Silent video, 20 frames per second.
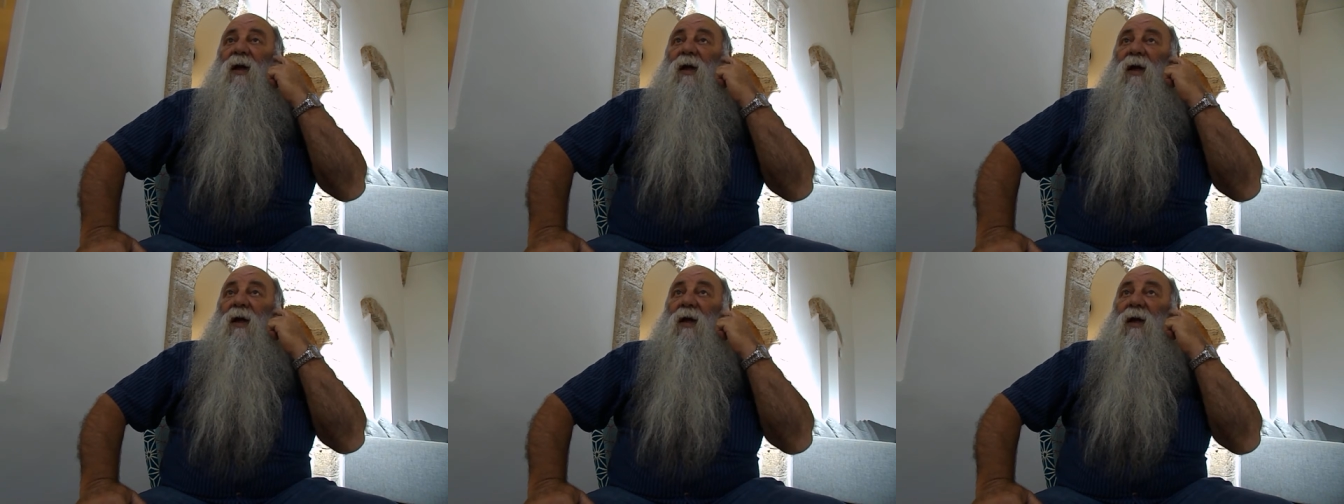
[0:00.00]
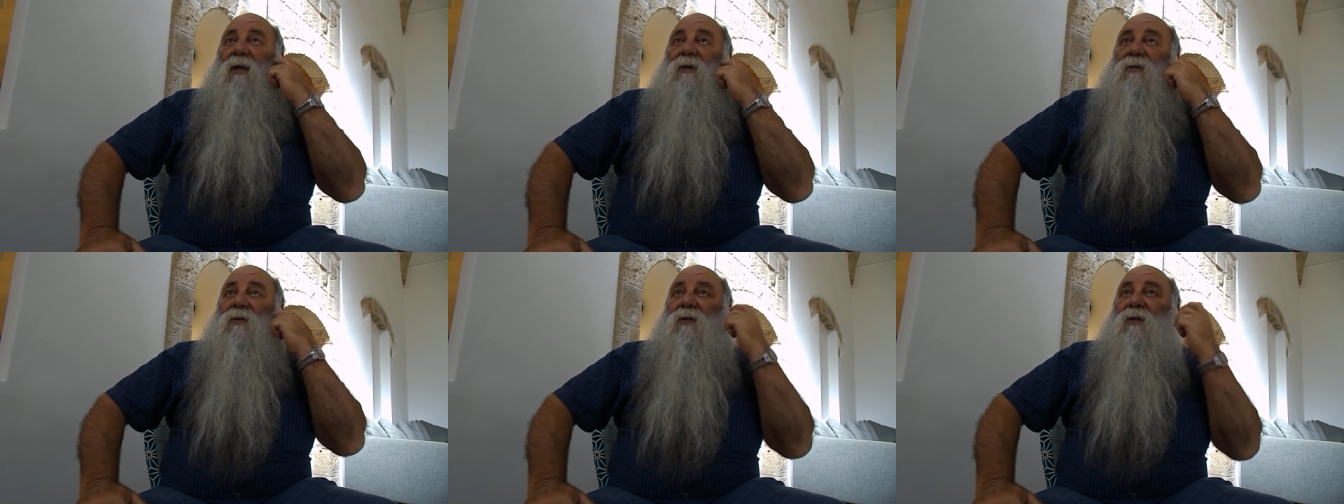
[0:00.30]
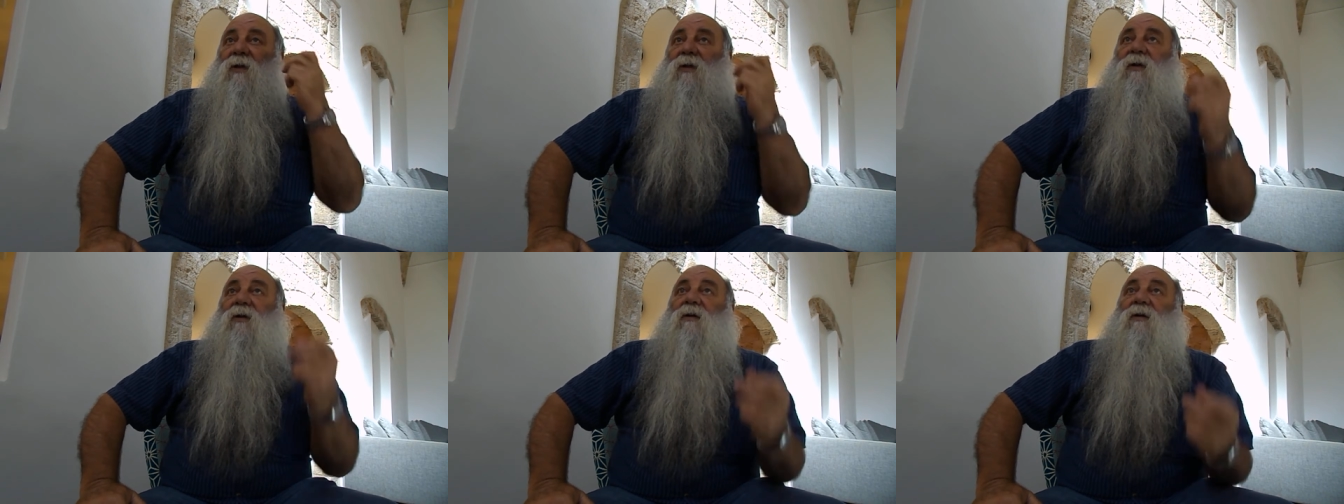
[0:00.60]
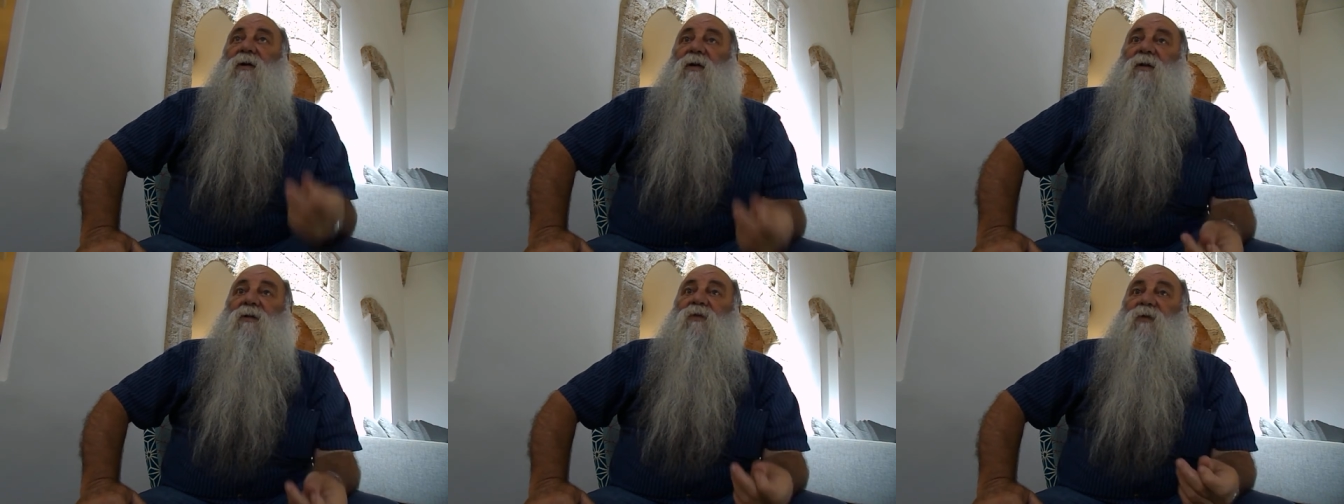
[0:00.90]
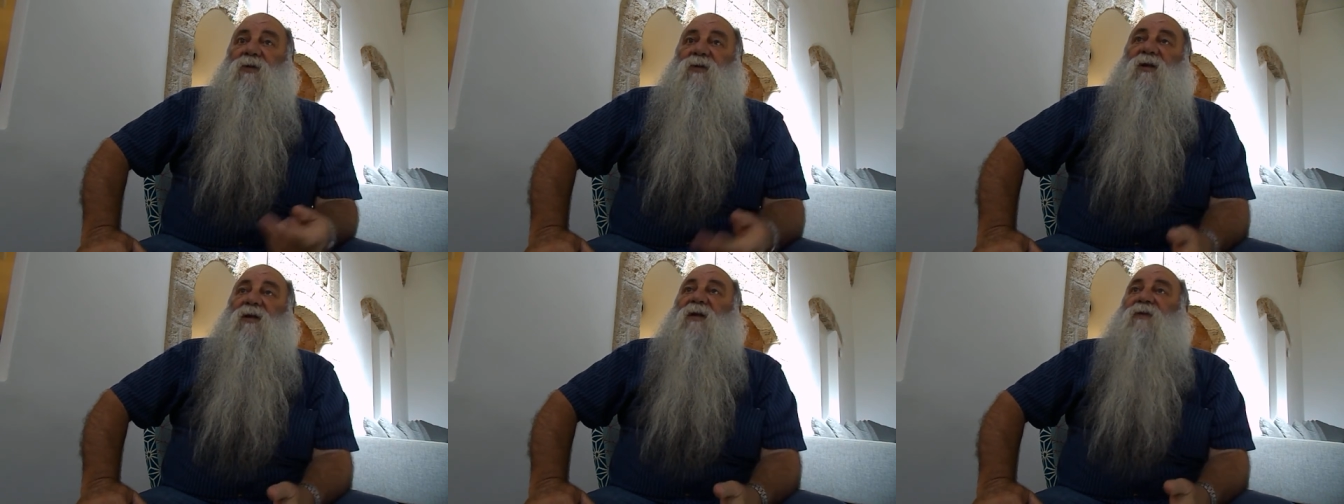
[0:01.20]
and uh, it
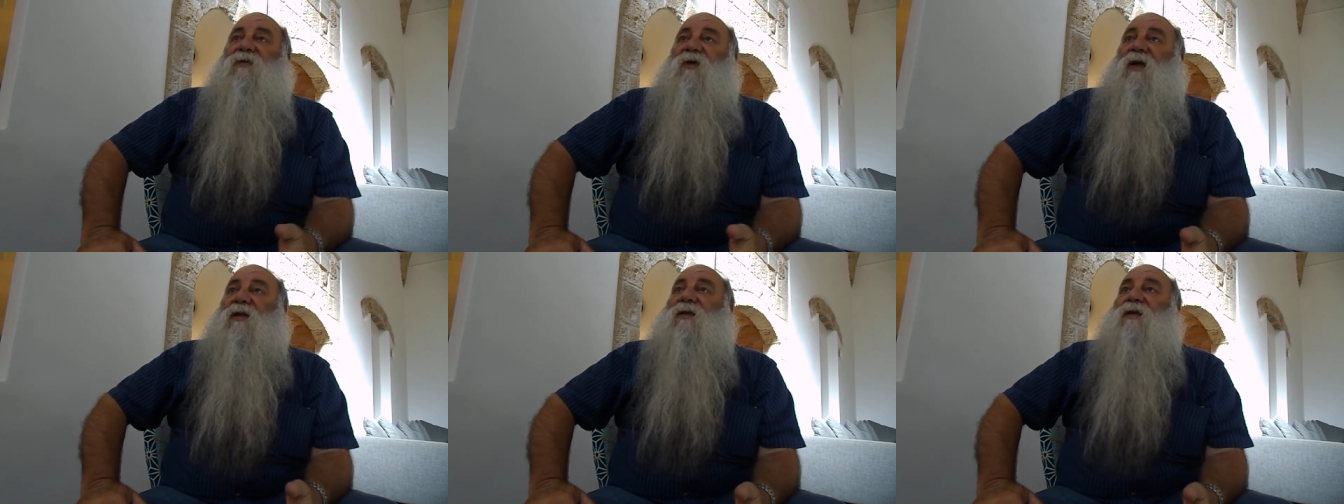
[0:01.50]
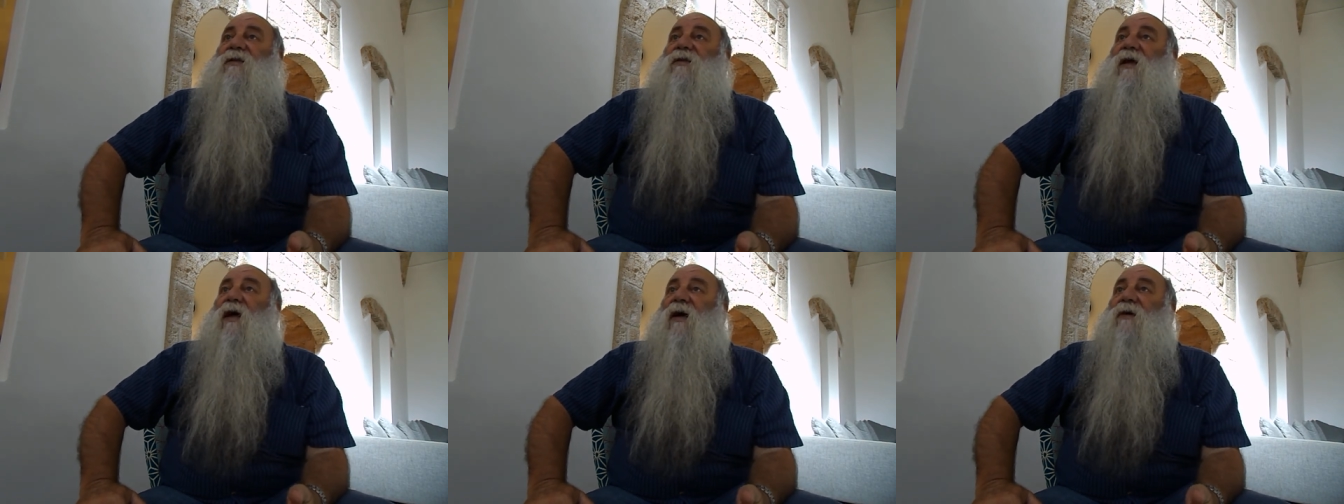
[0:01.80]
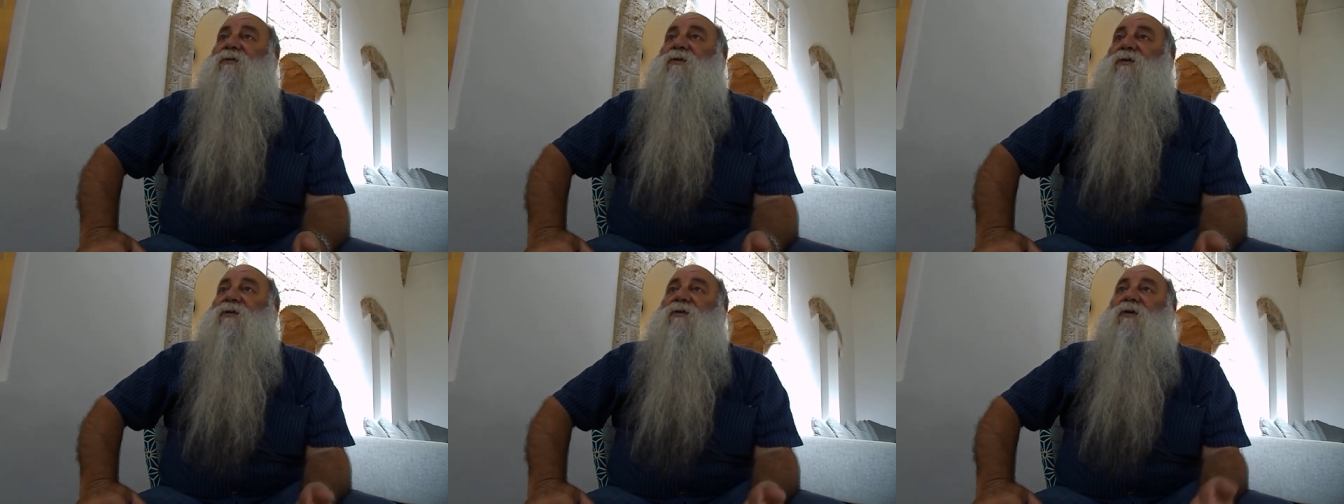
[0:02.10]
was in Effendi's house,